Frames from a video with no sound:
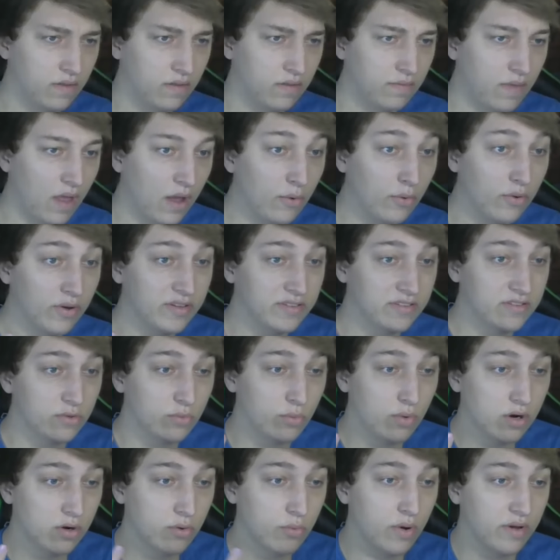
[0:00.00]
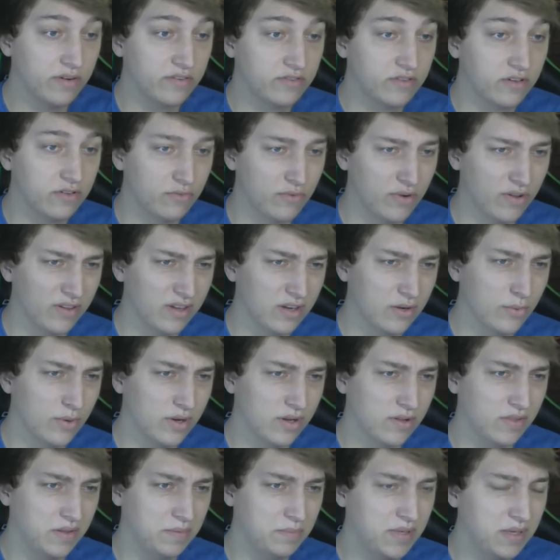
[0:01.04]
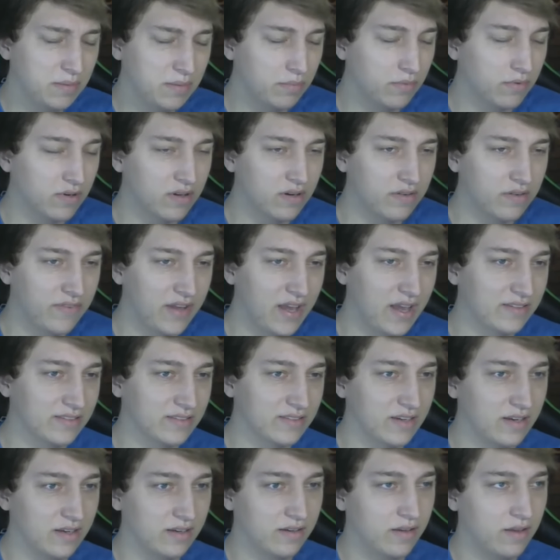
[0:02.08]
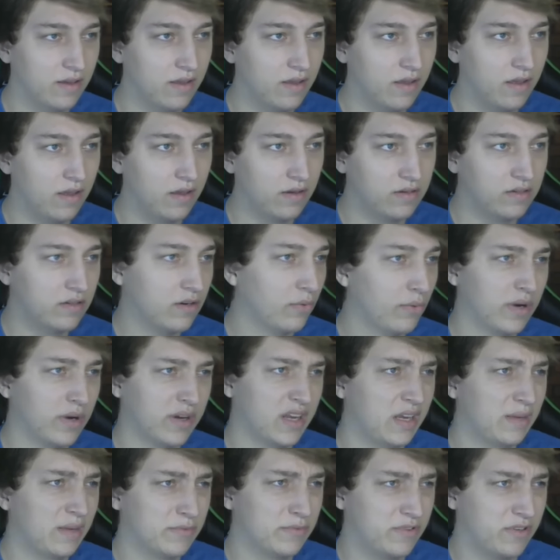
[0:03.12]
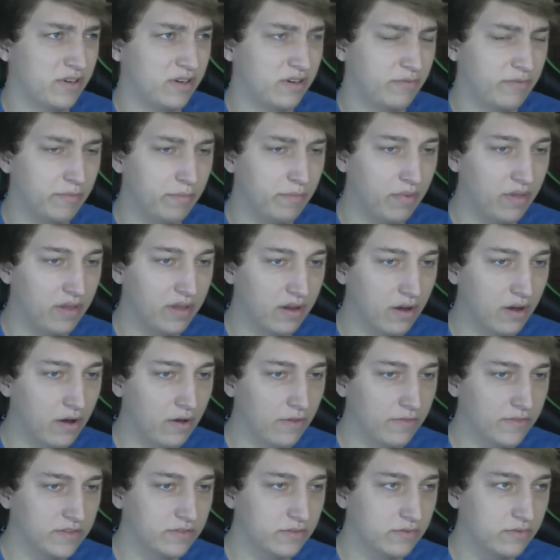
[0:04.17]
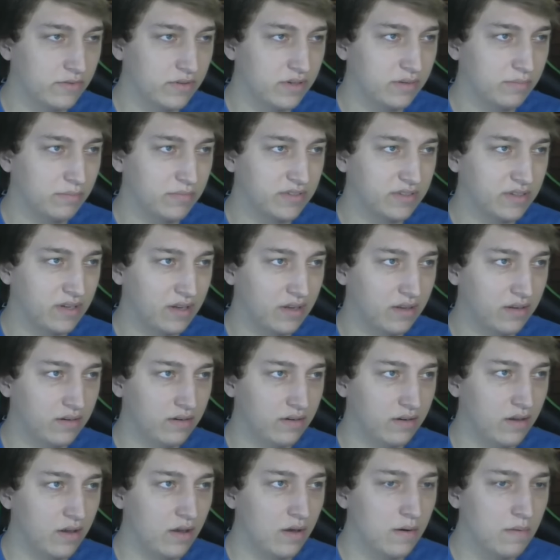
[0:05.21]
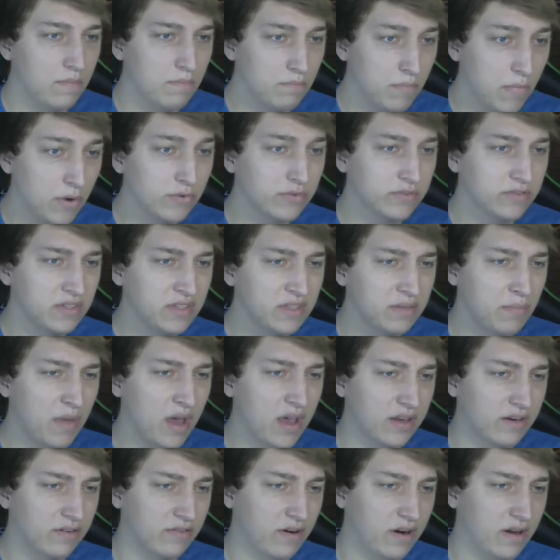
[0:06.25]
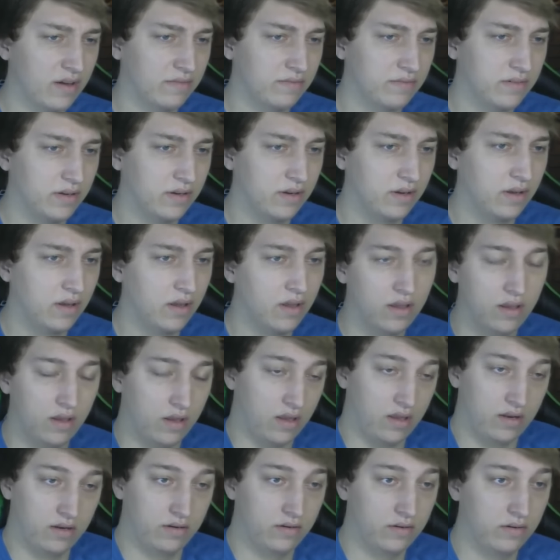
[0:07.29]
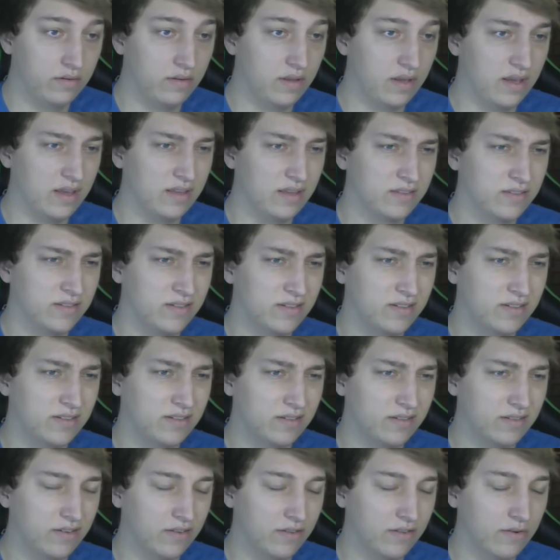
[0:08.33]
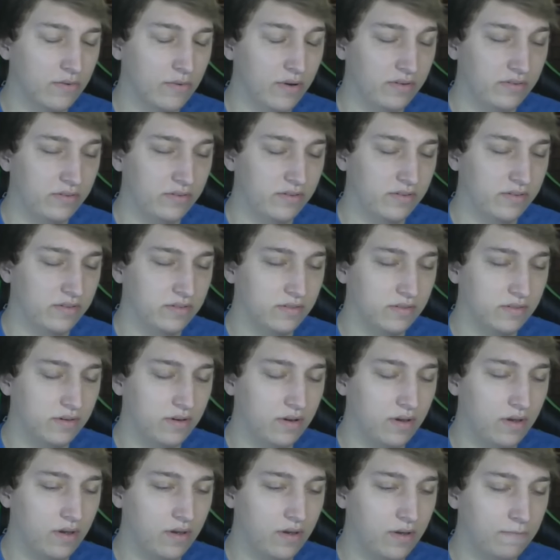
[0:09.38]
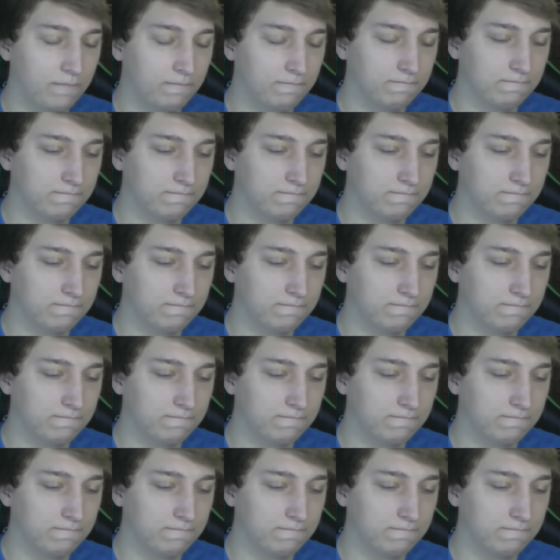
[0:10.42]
I will answer one question really quickly. People are going to be asking, you know, what games are you going to be playing on the streams? And mostly Minecraft. And the answer to the question is, um,